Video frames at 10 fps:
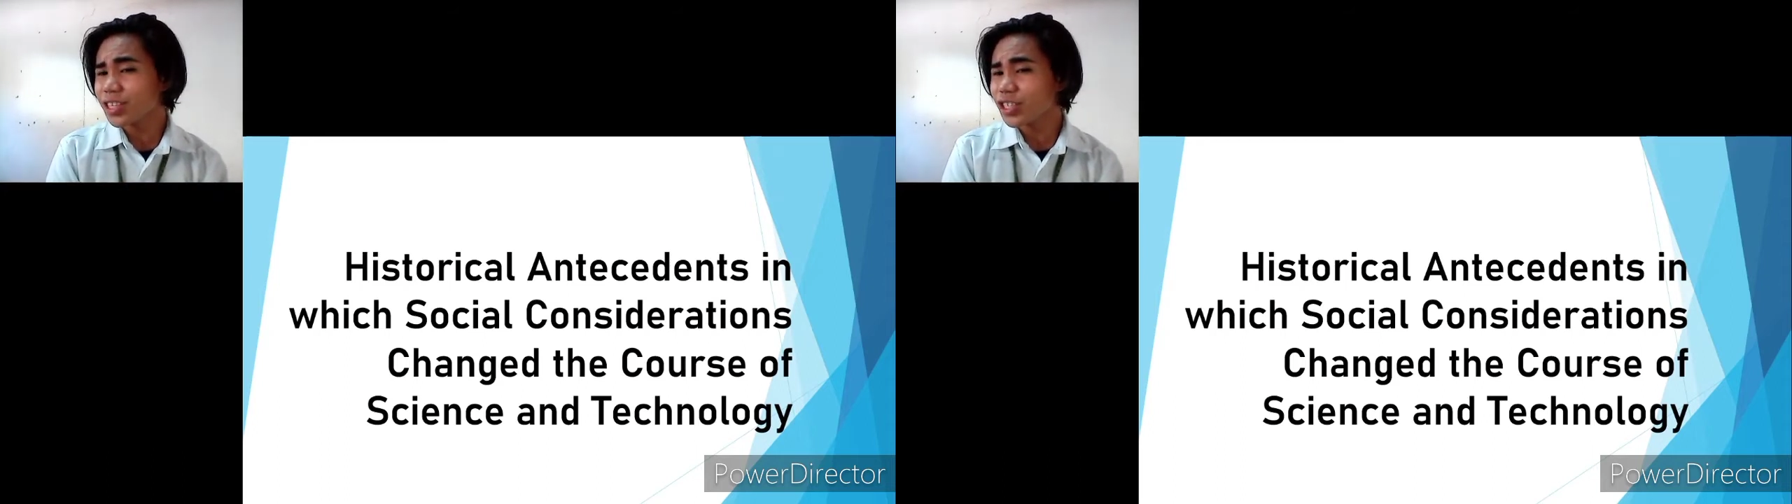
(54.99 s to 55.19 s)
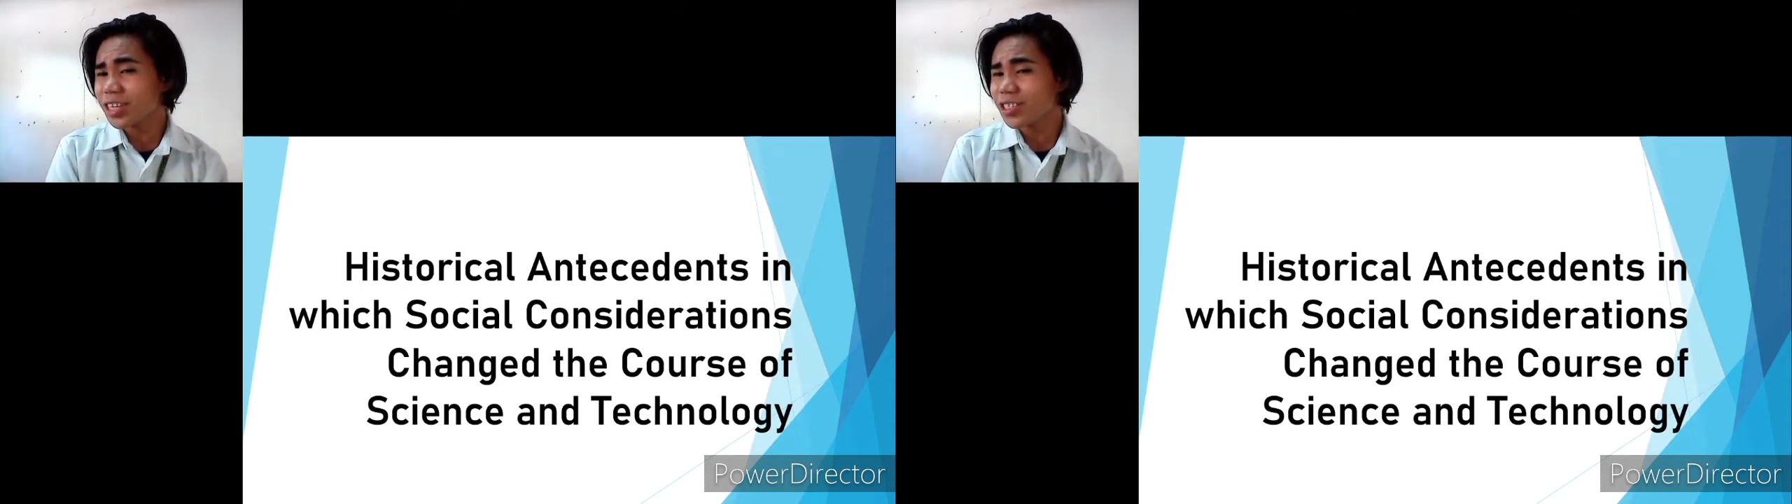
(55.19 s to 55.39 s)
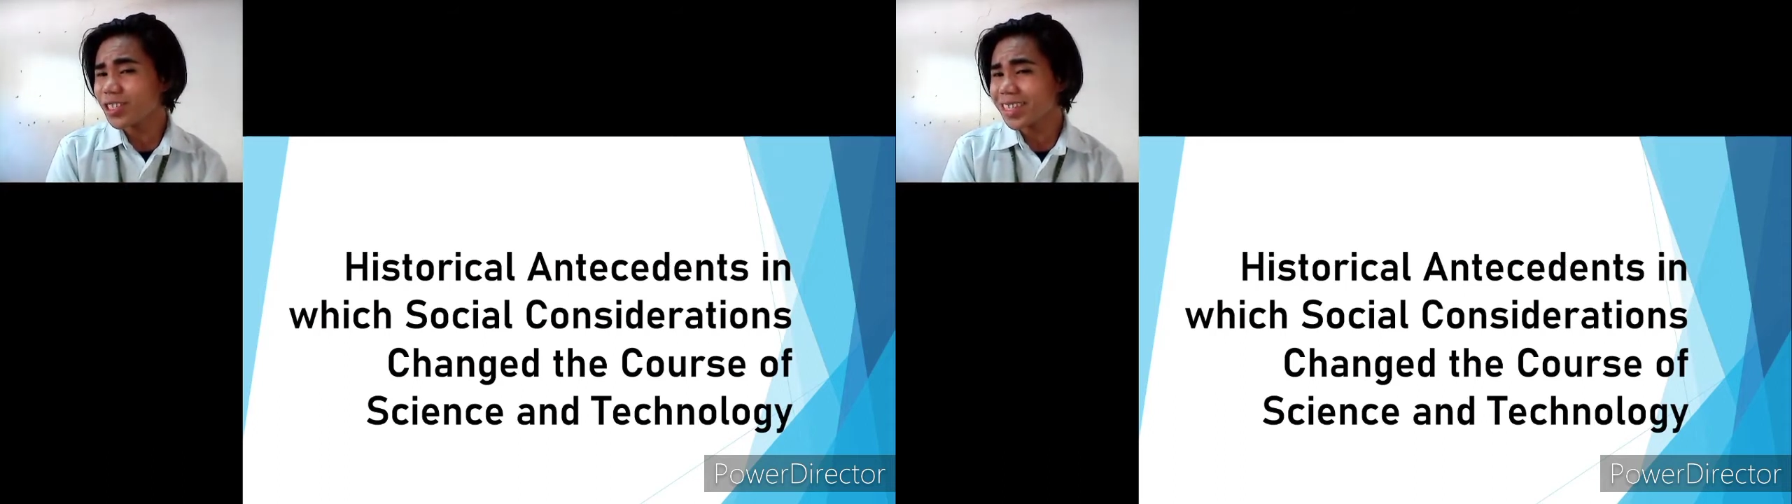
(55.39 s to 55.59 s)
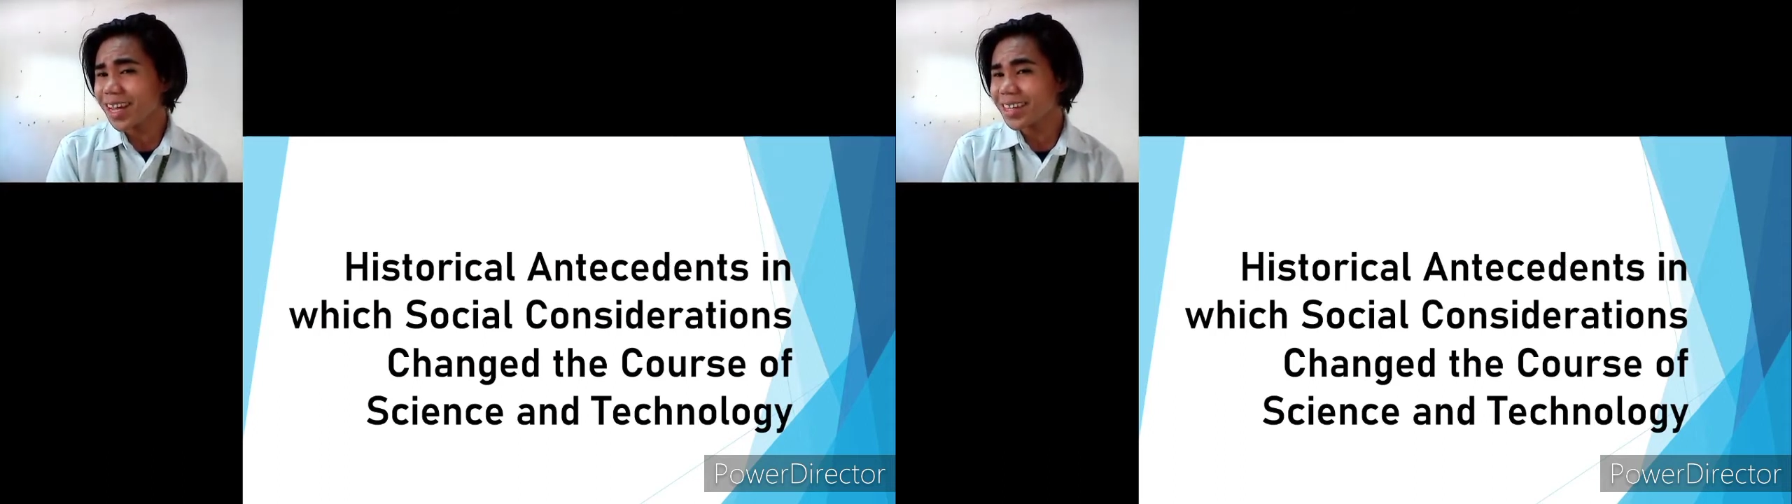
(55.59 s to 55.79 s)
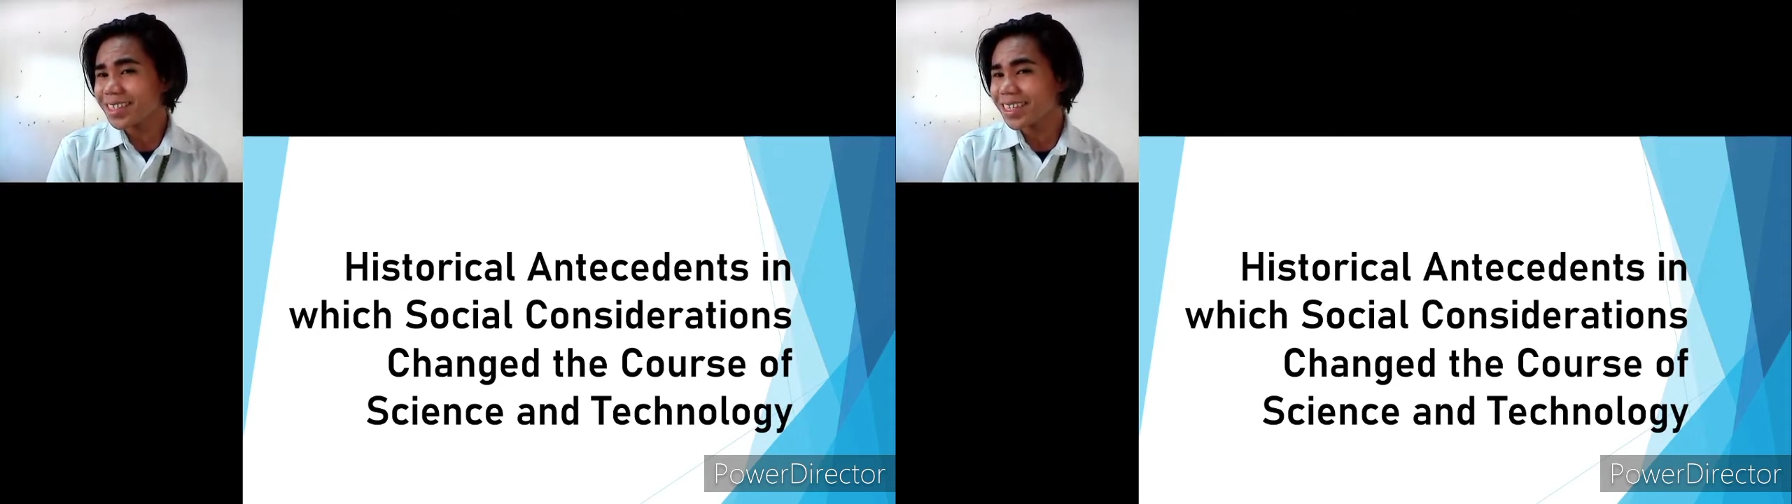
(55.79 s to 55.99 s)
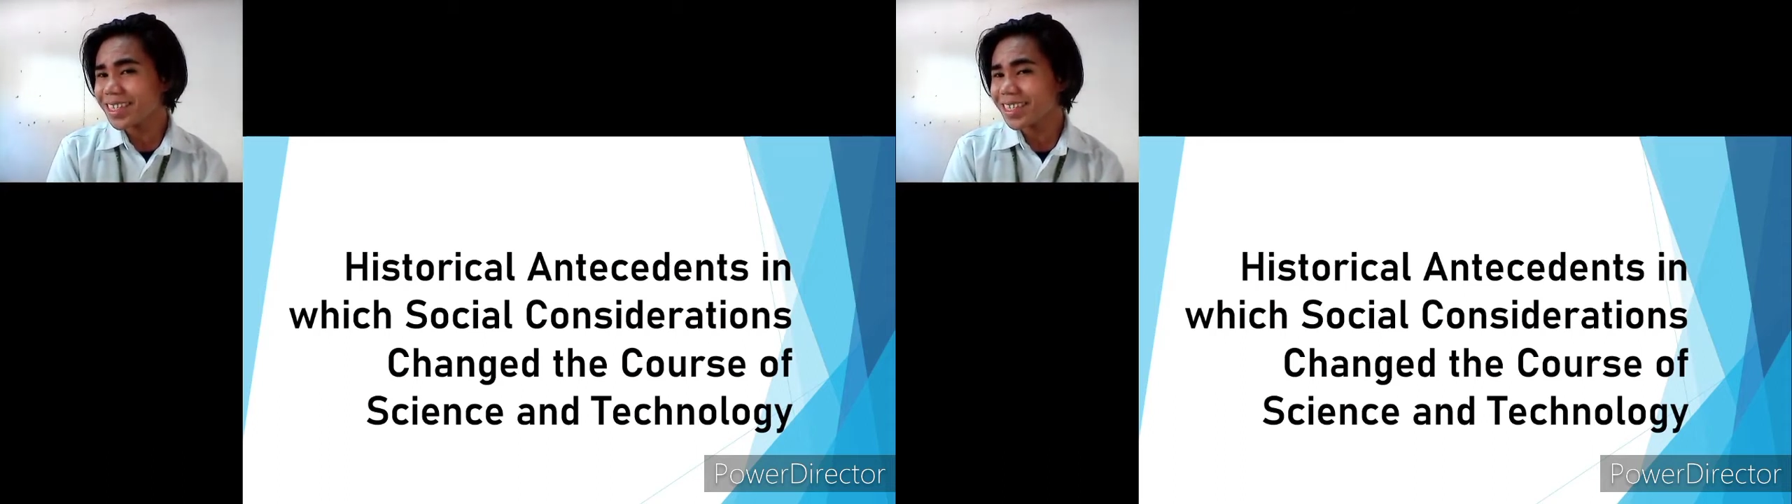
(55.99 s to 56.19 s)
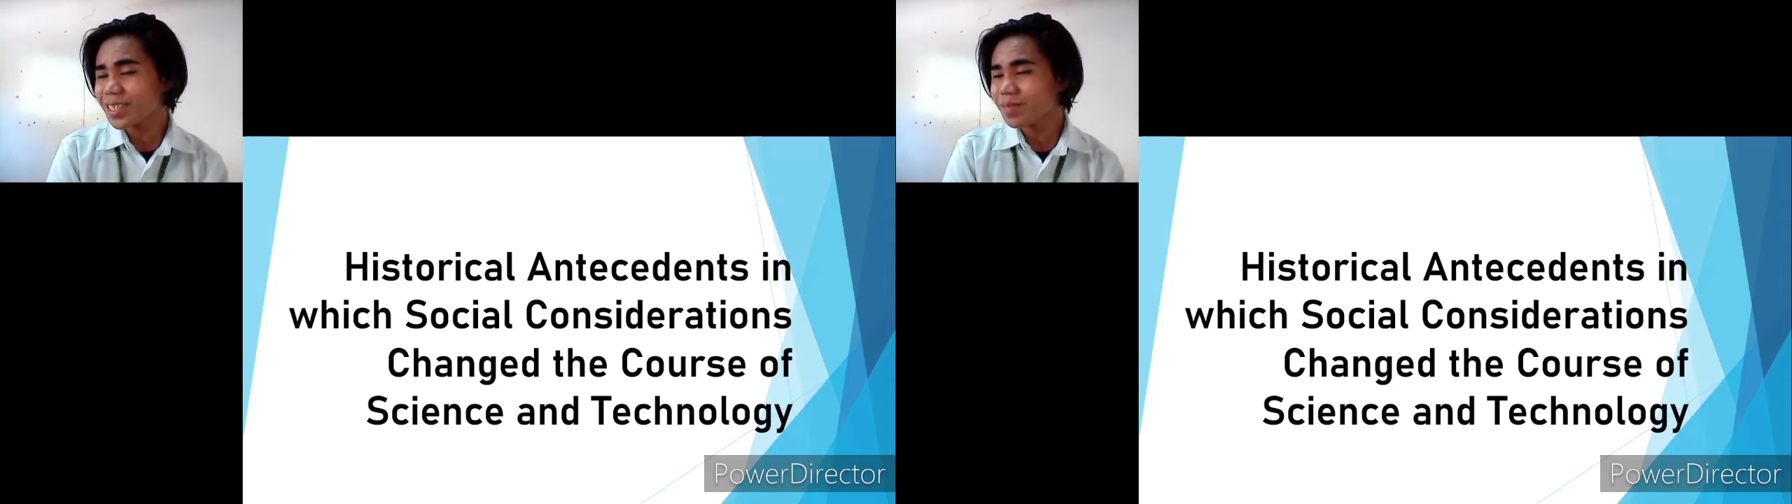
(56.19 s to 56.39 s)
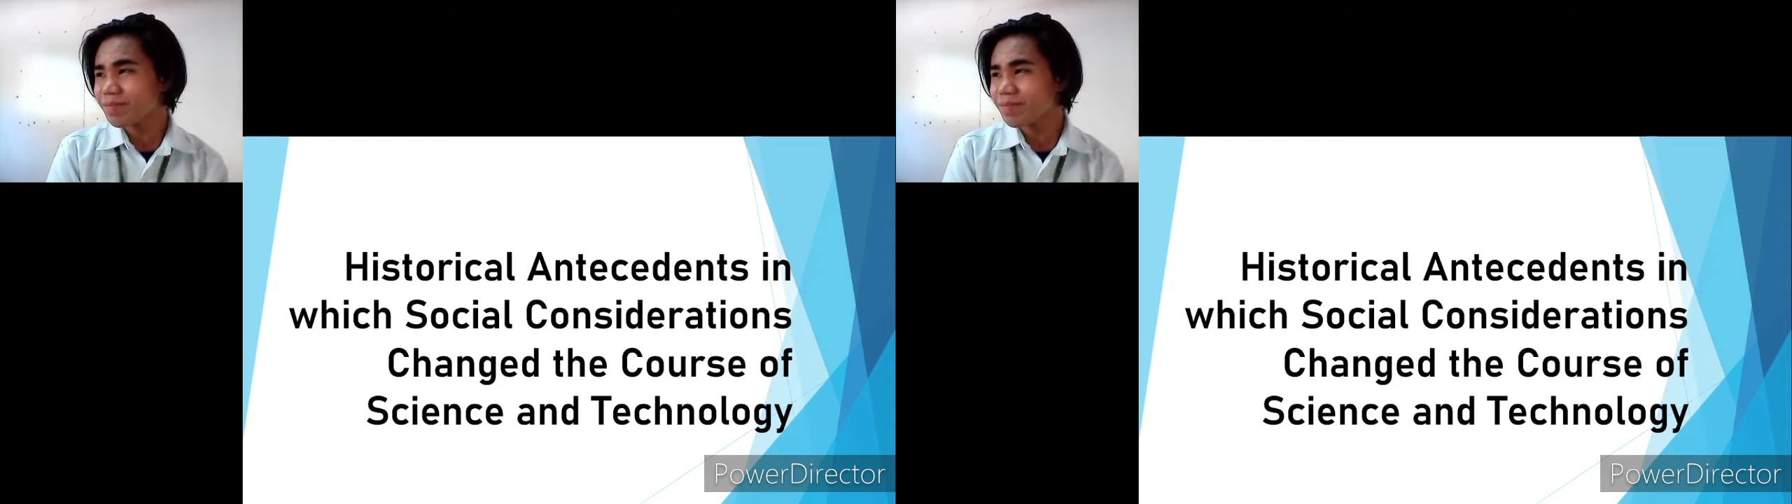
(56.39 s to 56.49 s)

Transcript: changed societies?